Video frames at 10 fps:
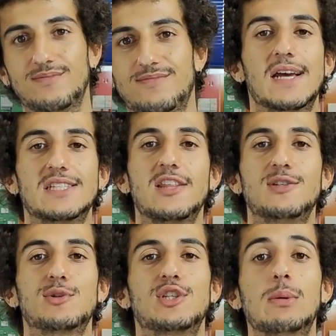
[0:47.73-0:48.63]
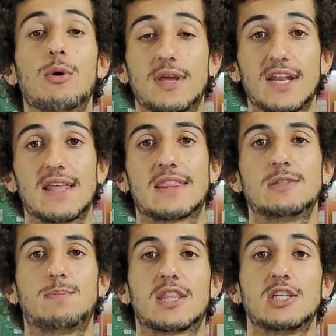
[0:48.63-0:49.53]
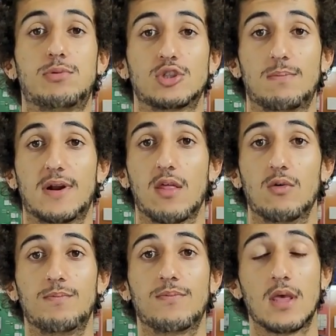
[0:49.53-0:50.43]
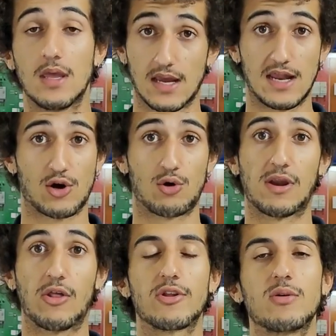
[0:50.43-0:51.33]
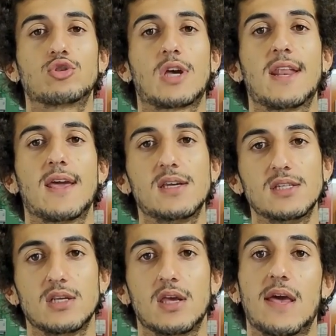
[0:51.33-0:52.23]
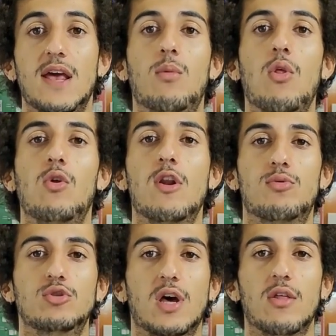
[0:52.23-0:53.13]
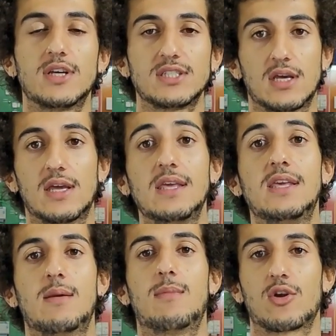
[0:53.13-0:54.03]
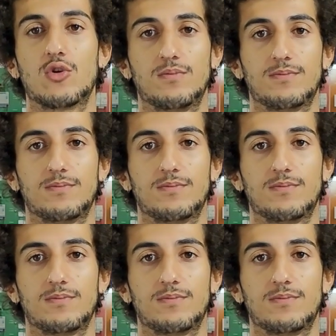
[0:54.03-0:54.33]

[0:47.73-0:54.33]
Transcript: This device comes in 3 separate parts: the KNX bus coupler, the push button module, and the frame.